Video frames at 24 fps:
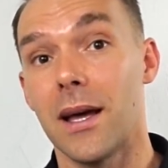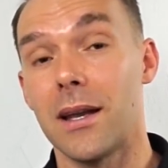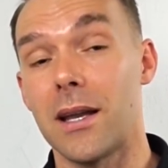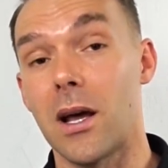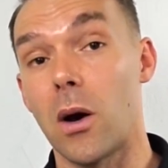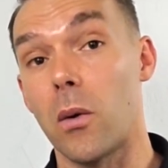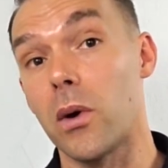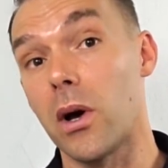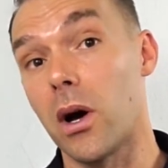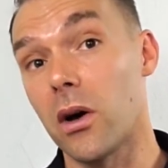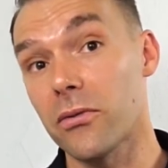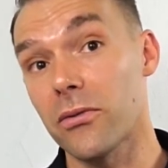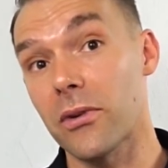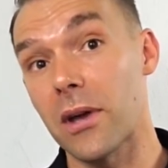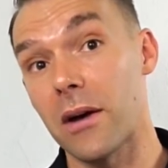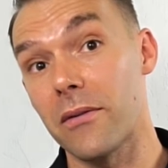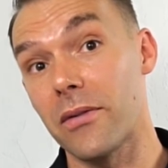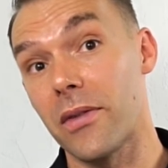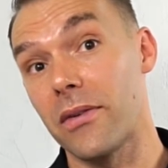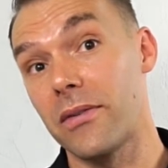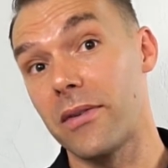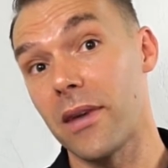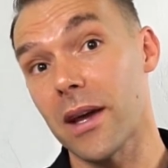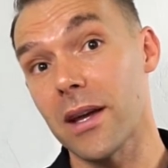Now, we also
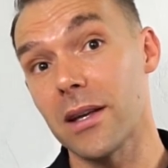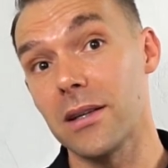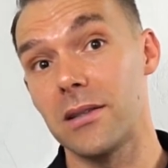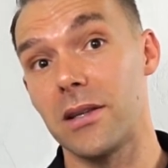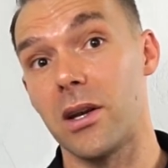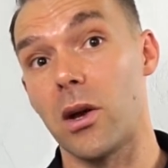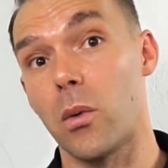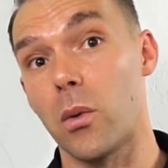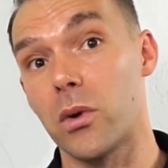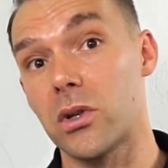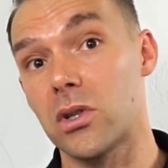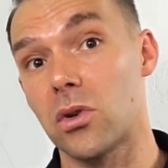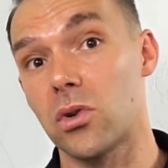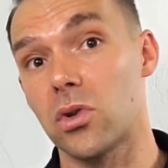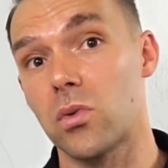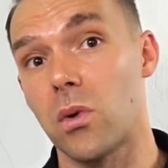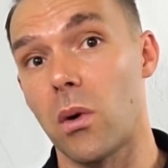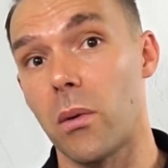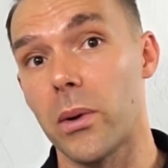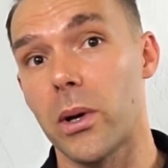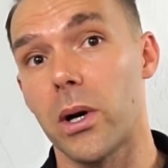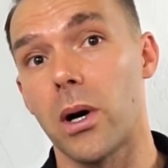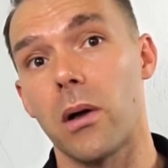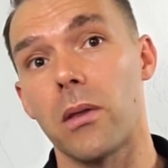have the second tier, which is
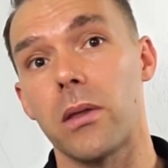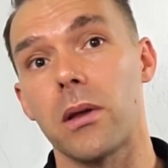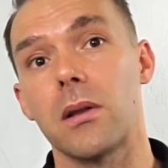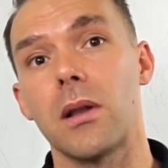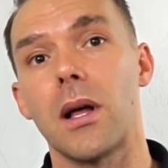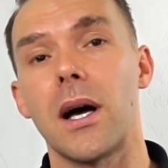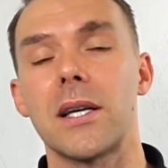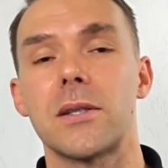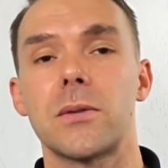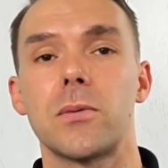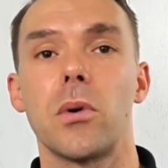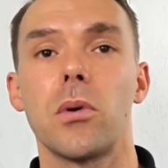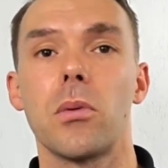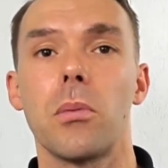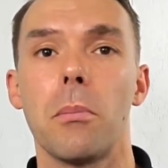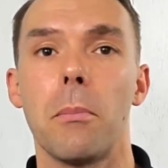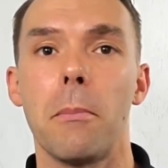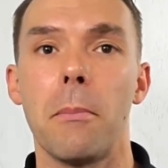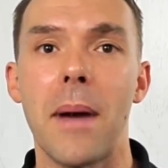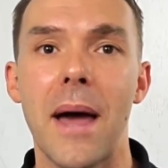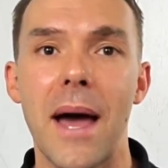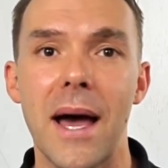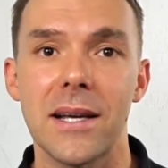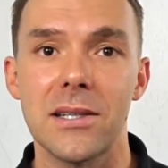what we call the GlasWeld
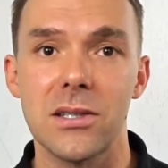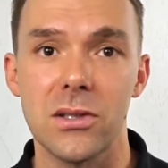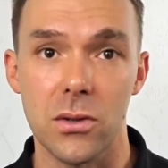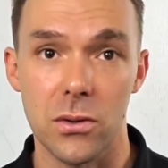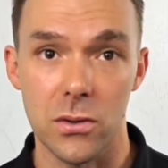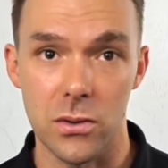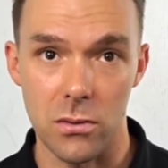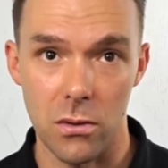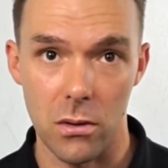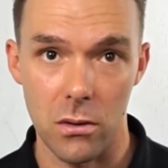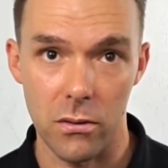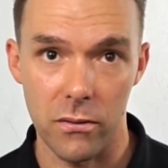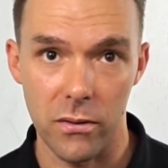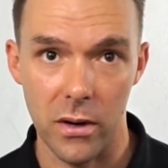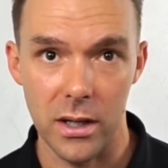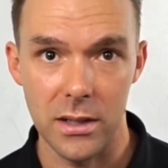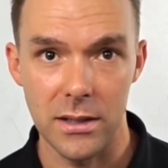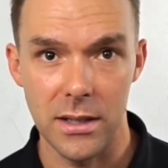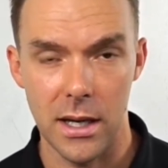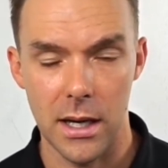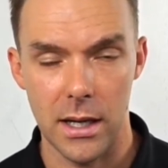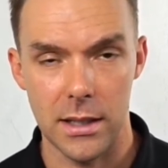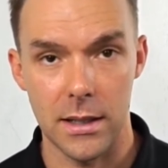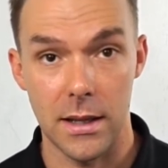Master
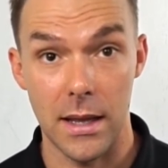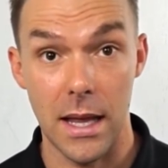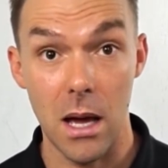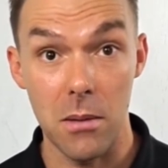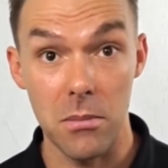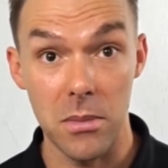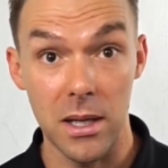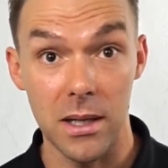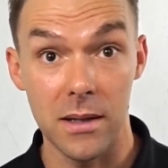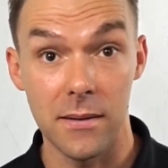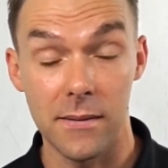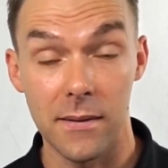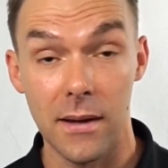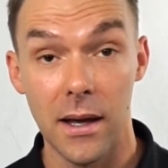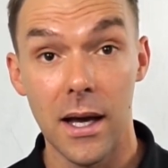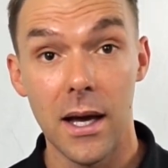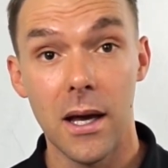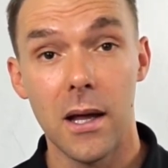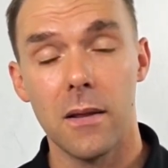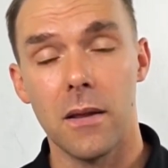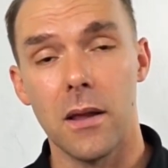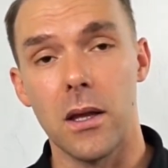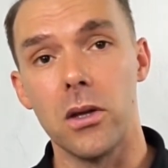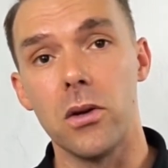Certified Tech, and that means
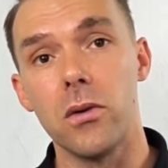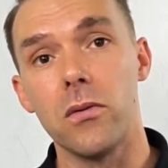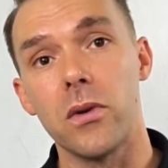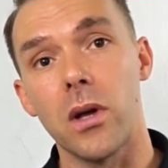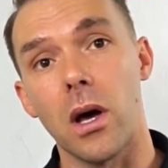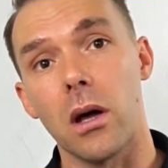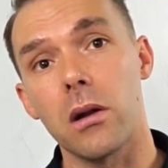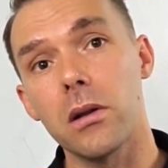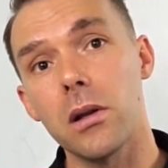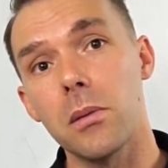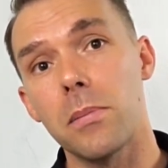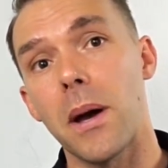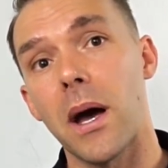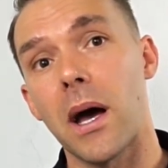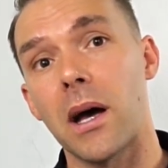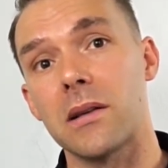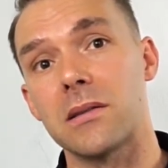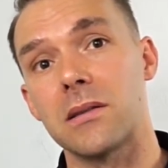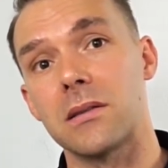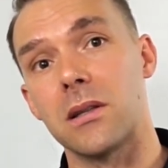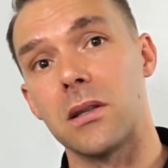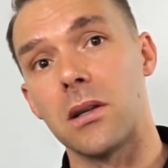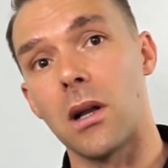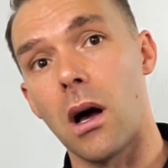that you've not only
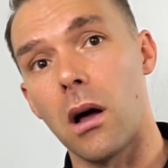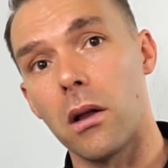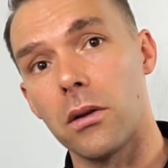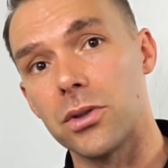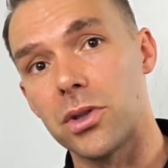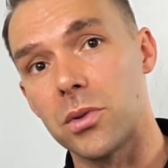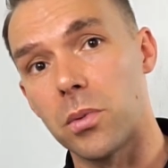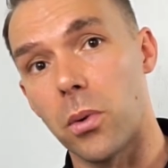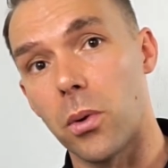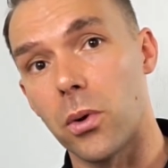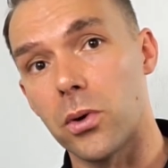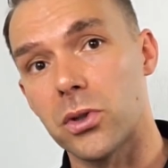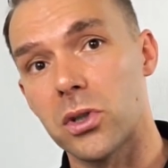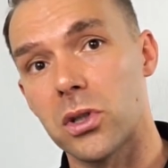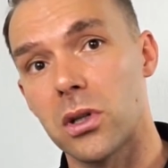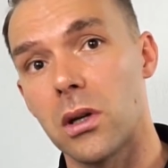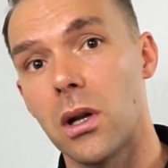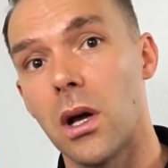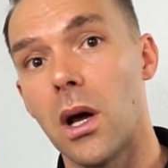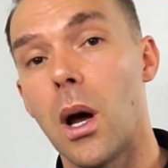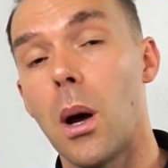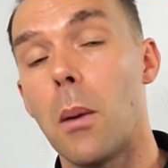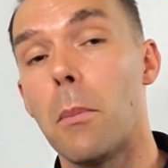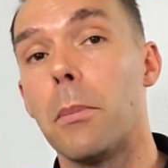passed the knowledge
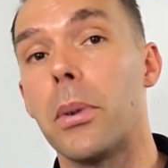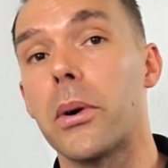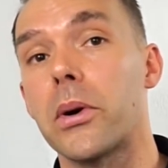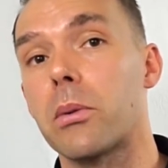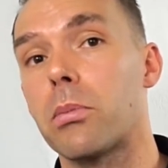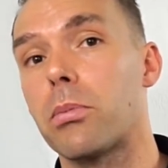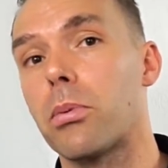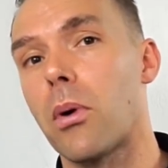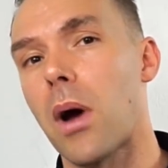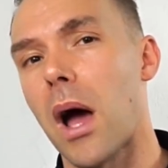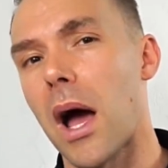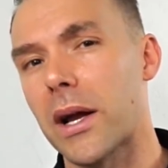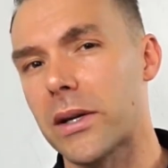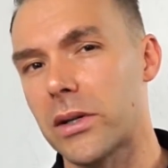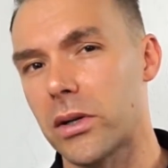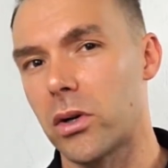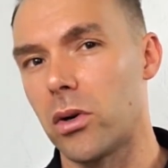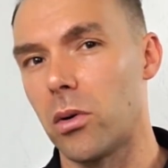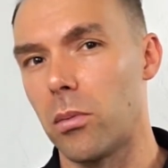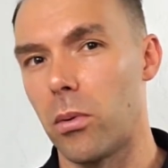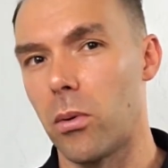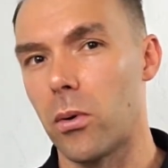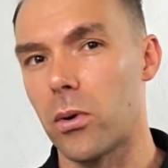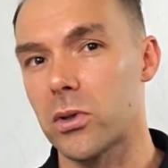portion, but a
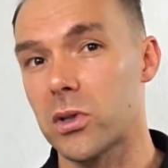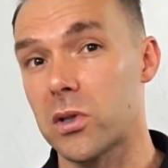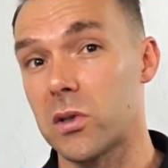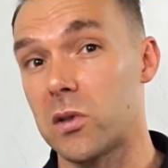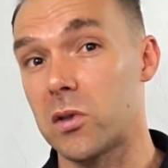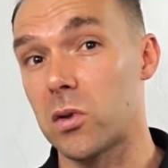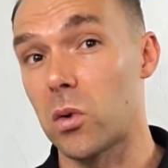practical portion.